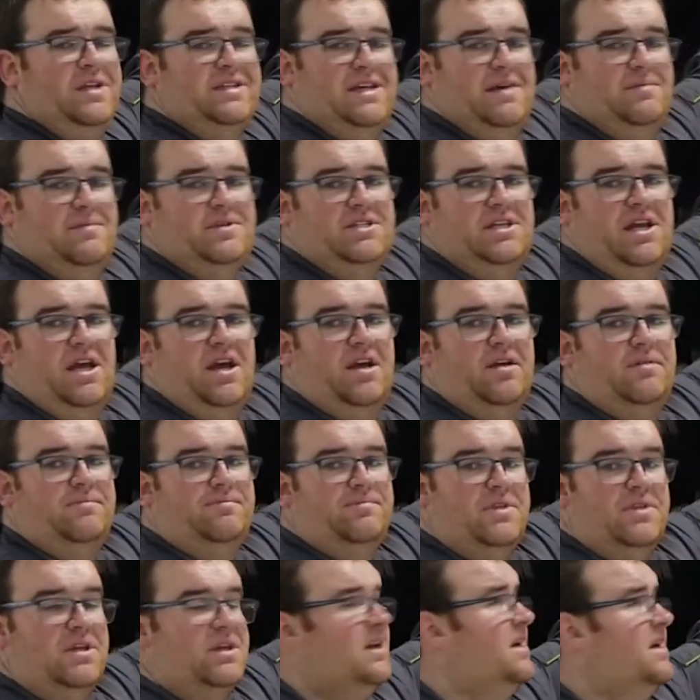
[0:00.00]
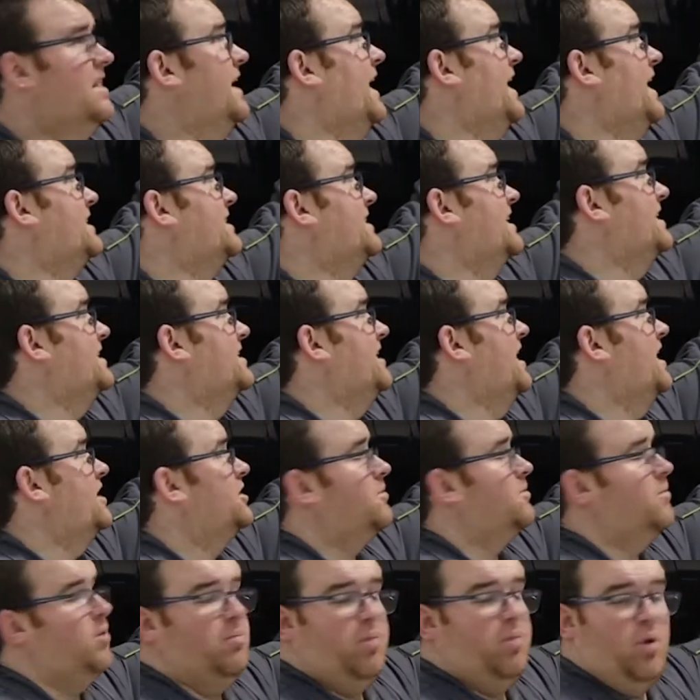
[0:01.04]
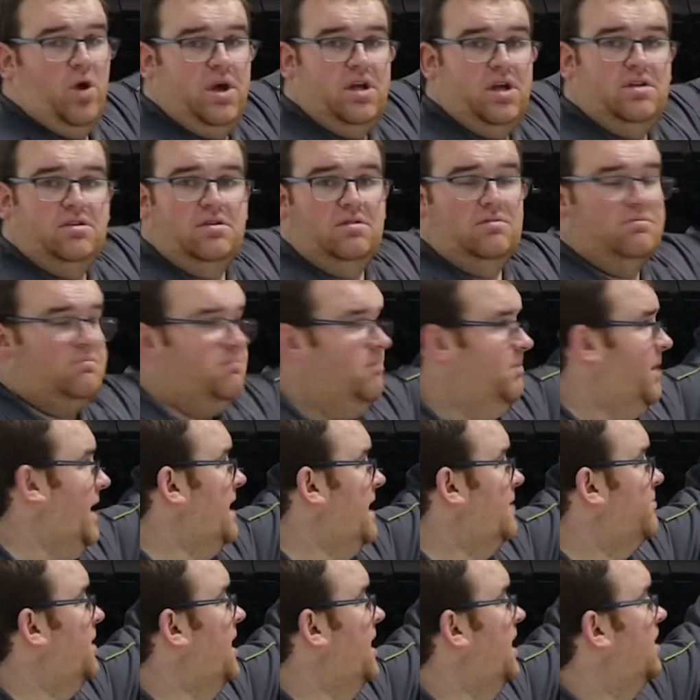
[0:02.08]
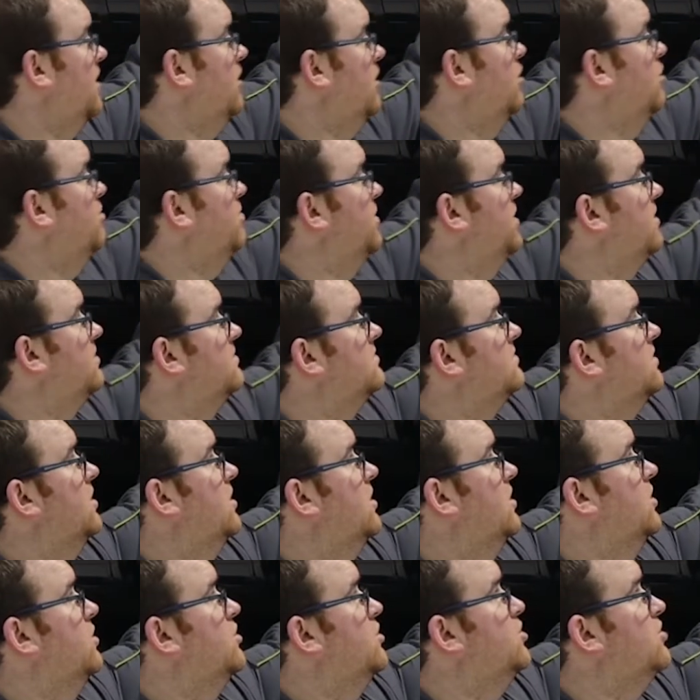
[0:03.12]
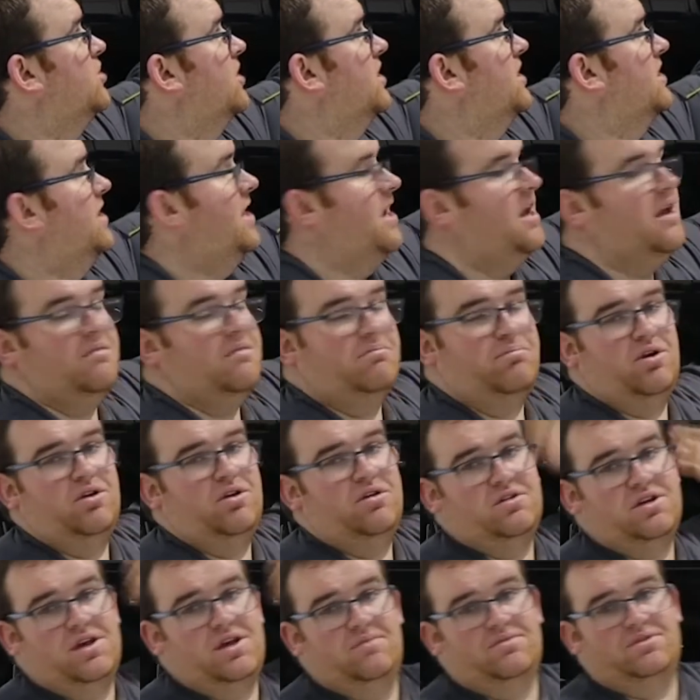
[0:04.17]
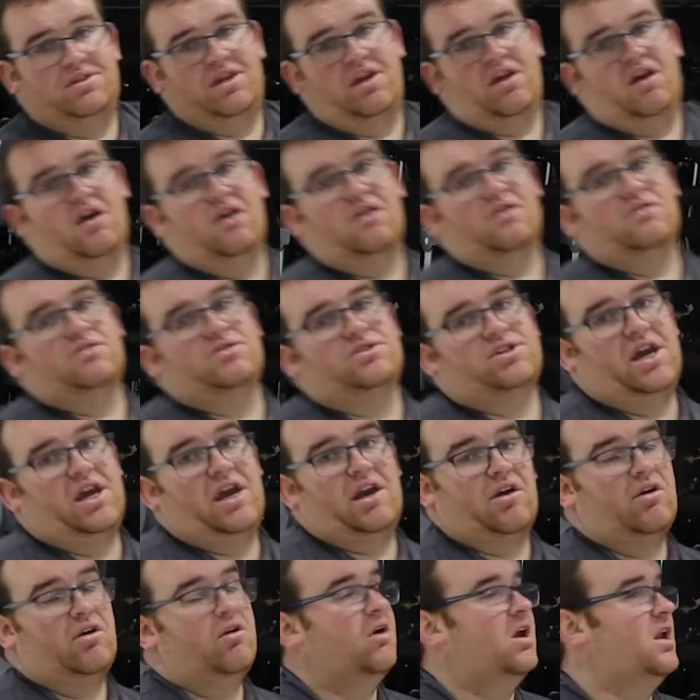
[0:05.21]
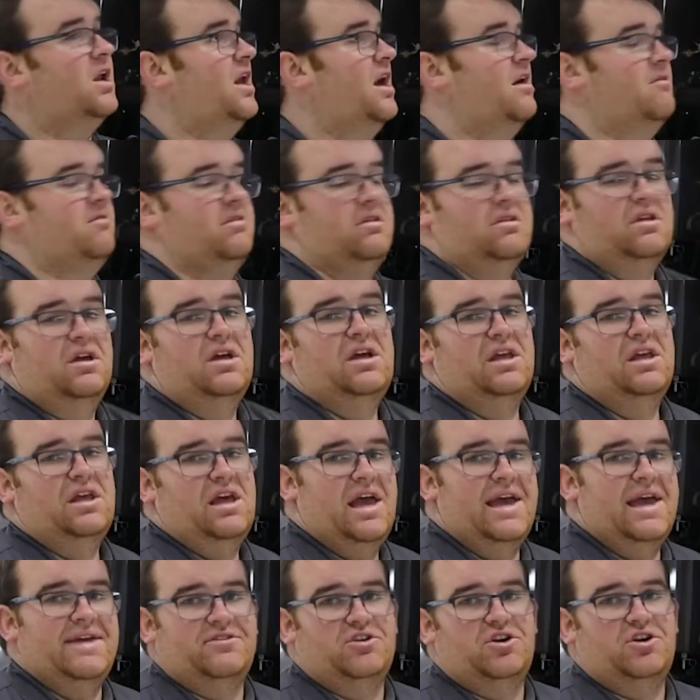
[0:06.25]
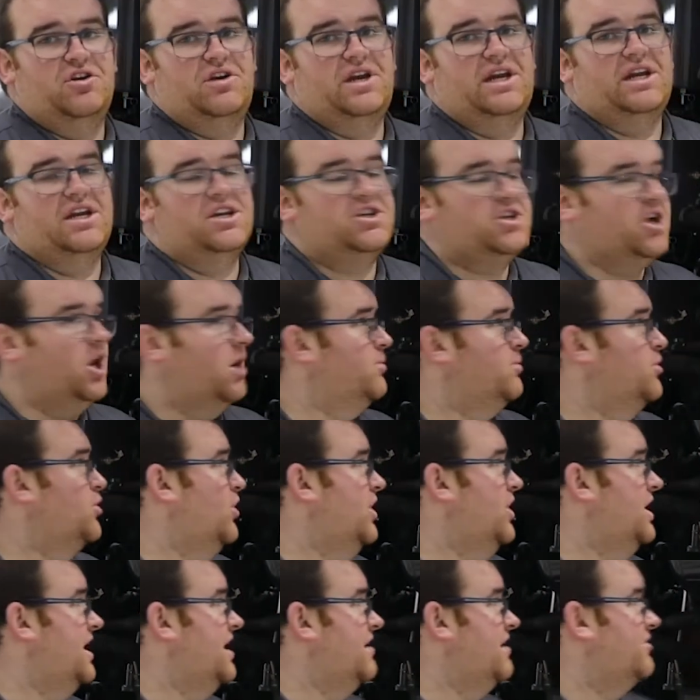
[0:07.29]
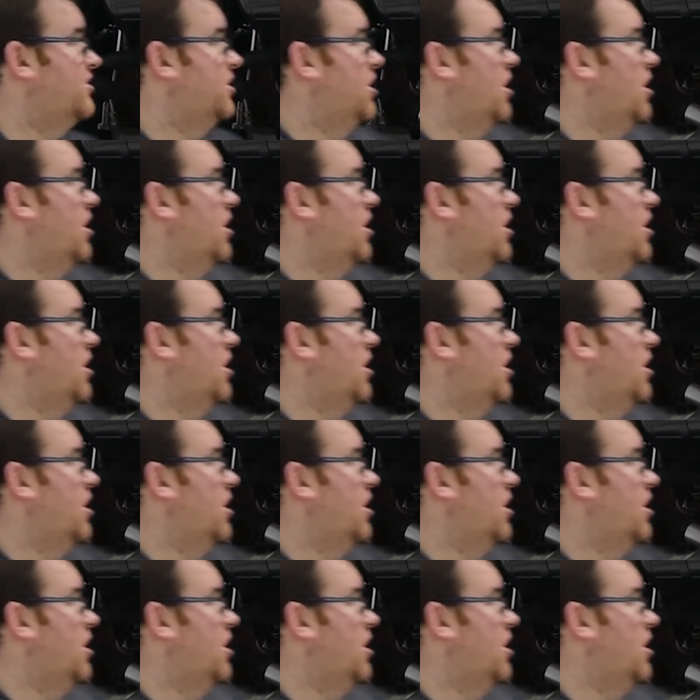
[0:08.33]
dipstick. Nice accessible point, back panel open, you can then pull your dipstick out, check your oil level. If you do need to top your oil level